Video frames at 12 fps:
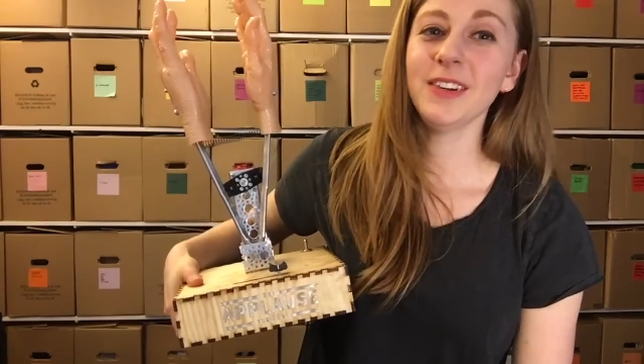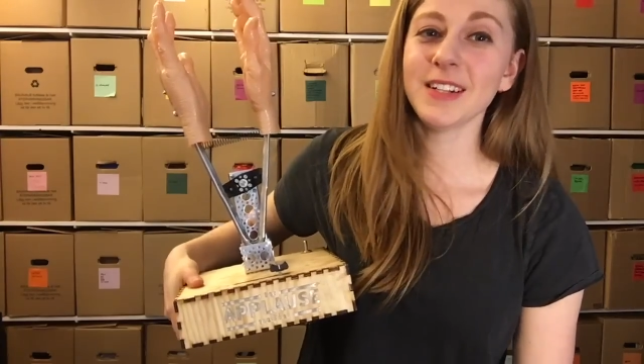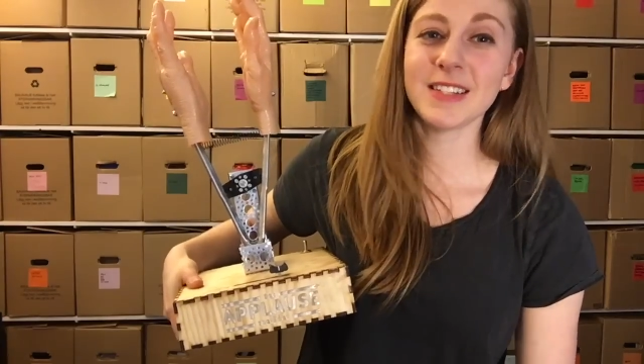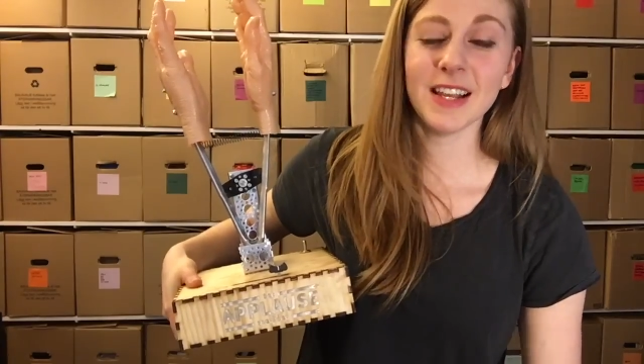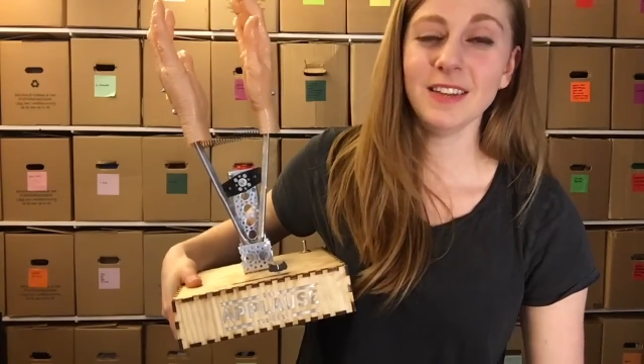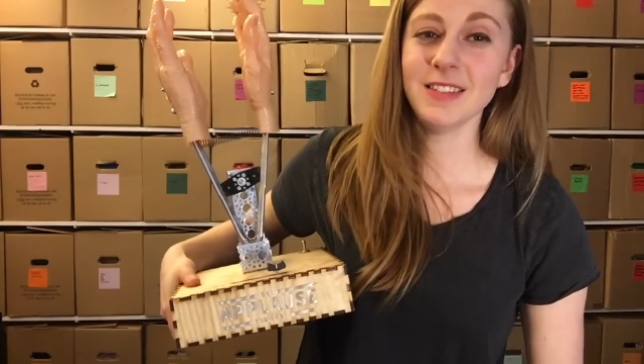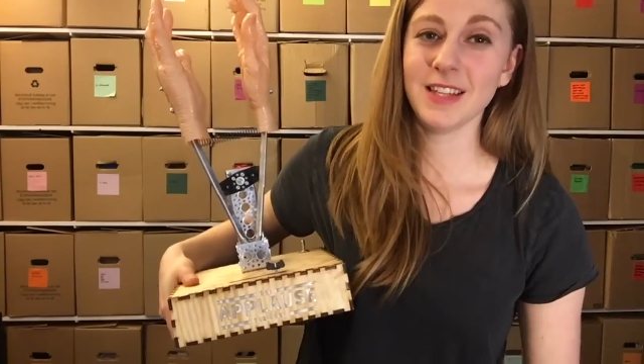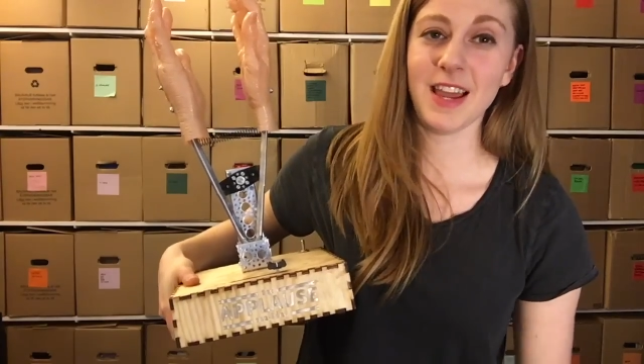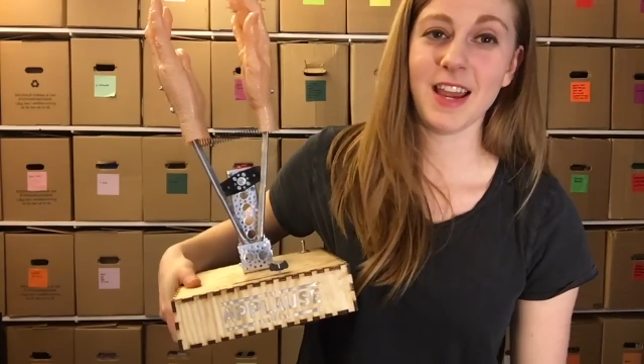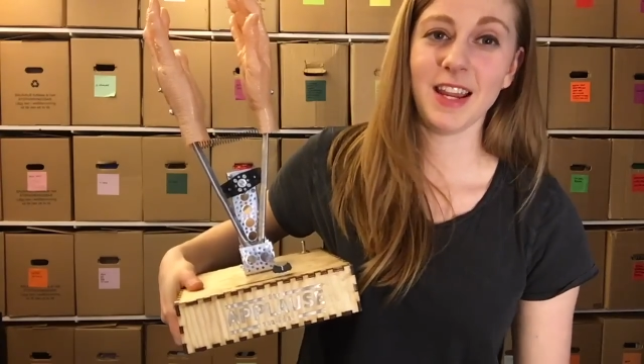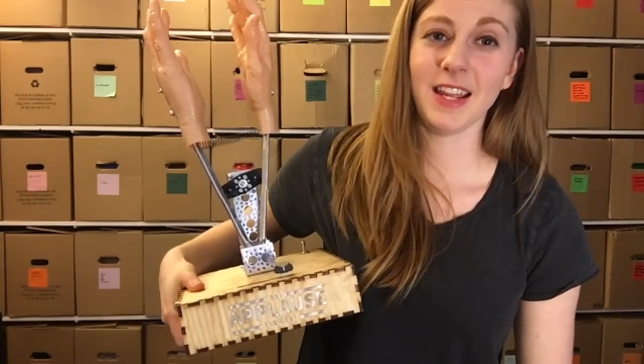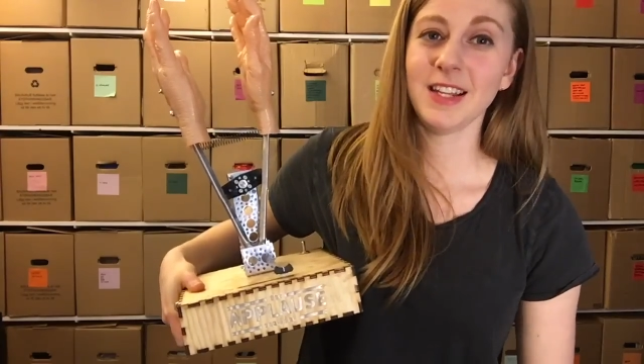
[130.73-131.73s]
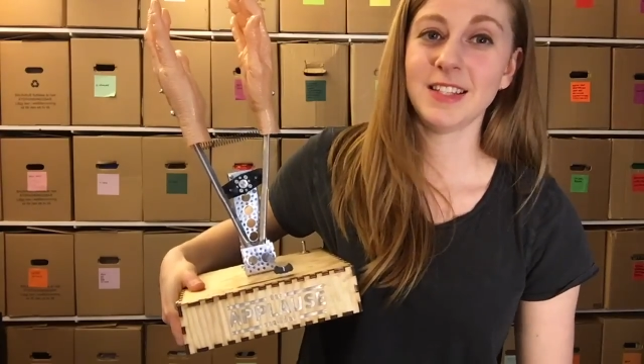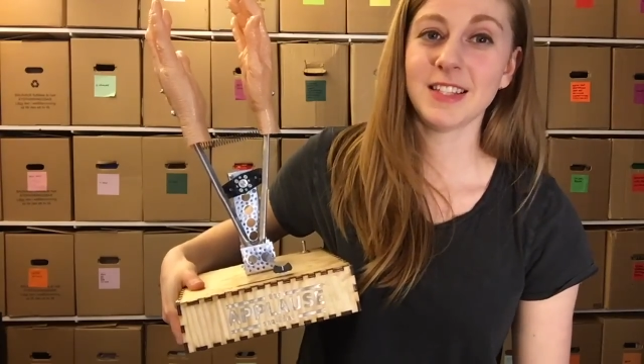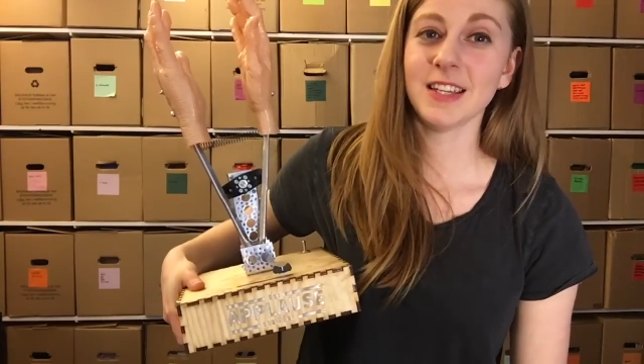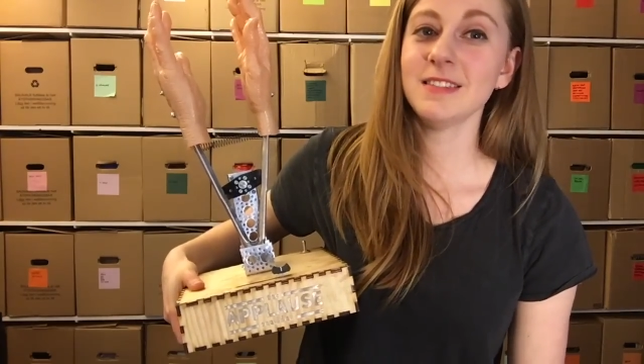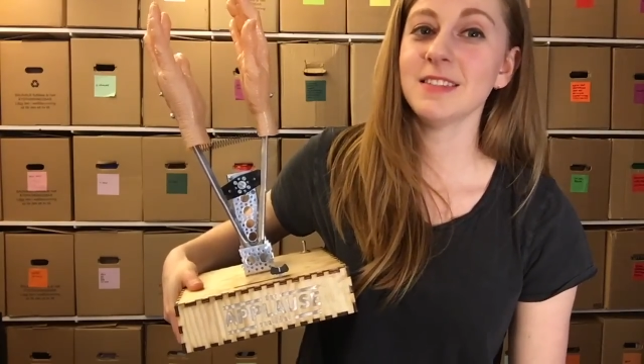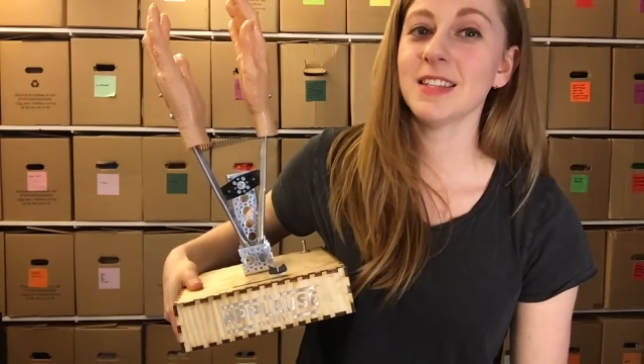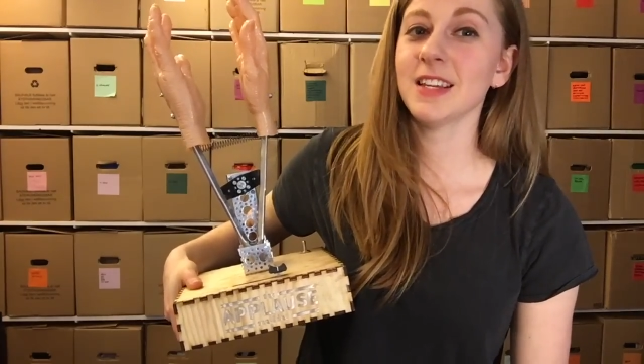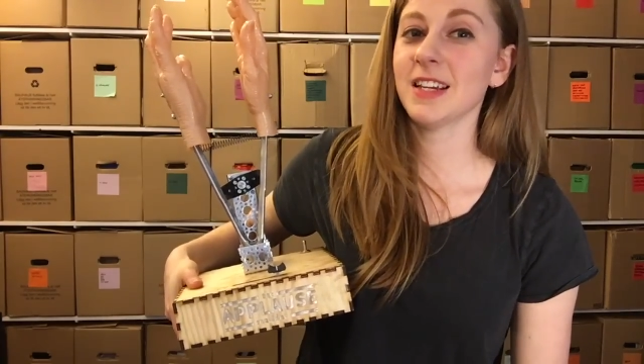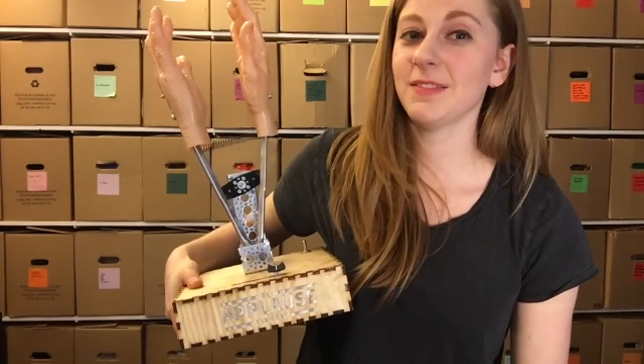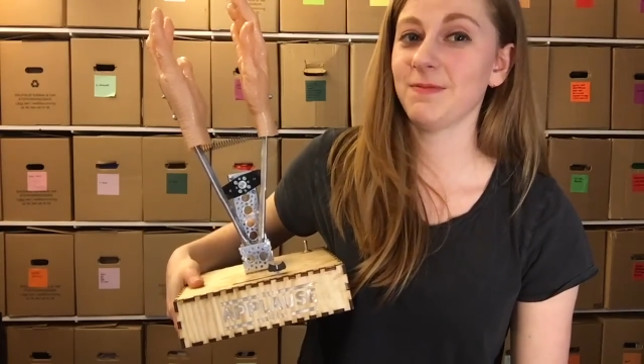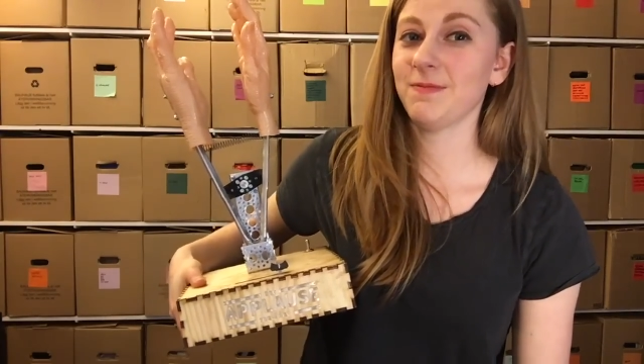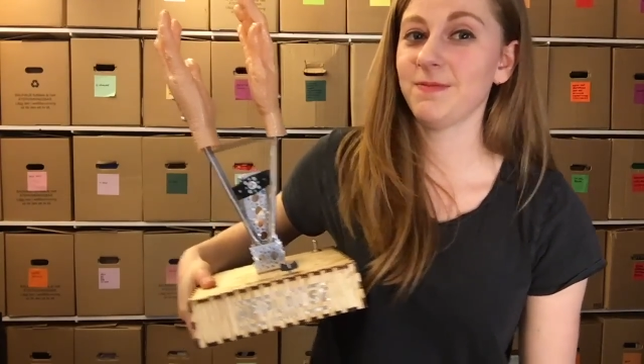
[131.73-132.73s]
what it sounds like. It sounds like a,